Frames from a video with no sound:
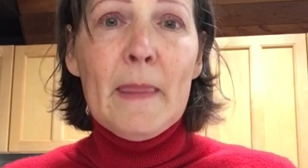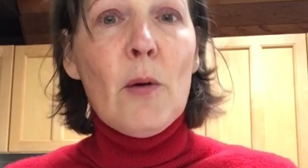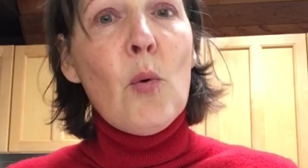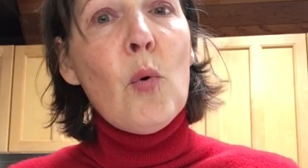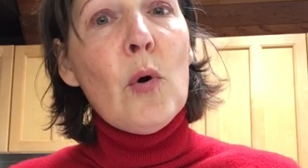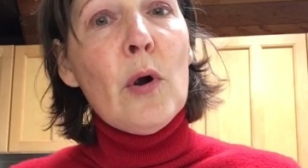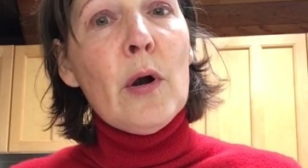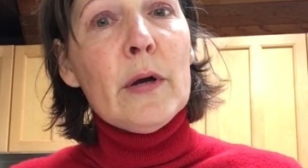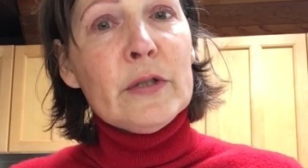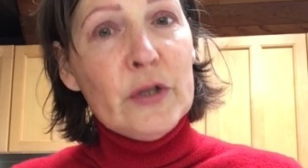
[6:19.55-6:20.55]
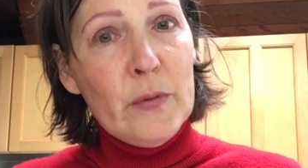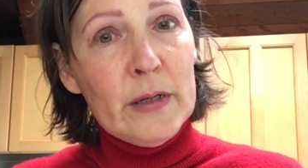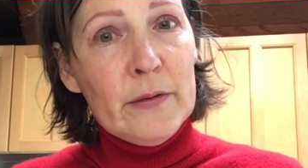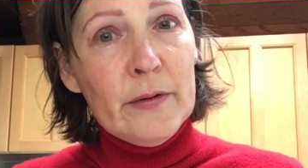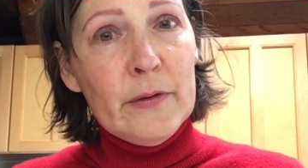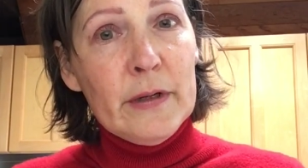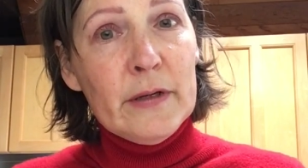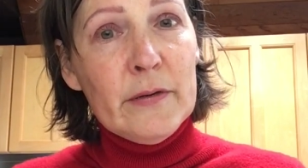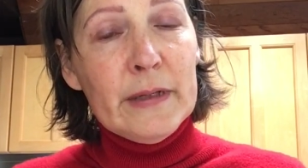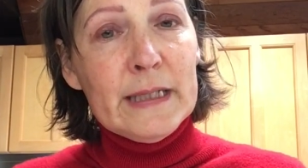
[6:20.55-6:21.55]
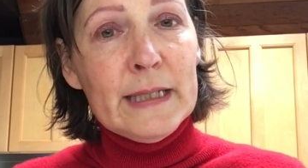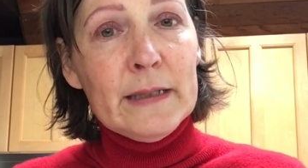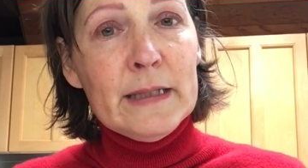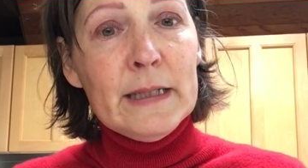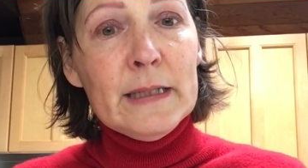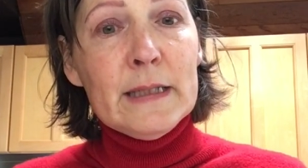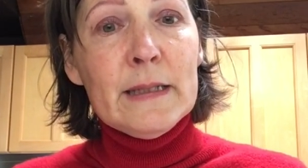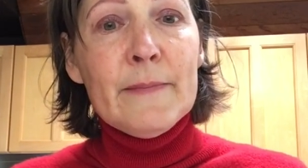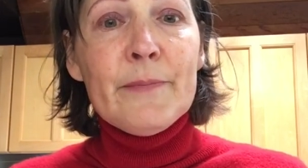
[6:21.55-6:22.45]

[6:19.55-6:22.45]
or 230 degrees Celsius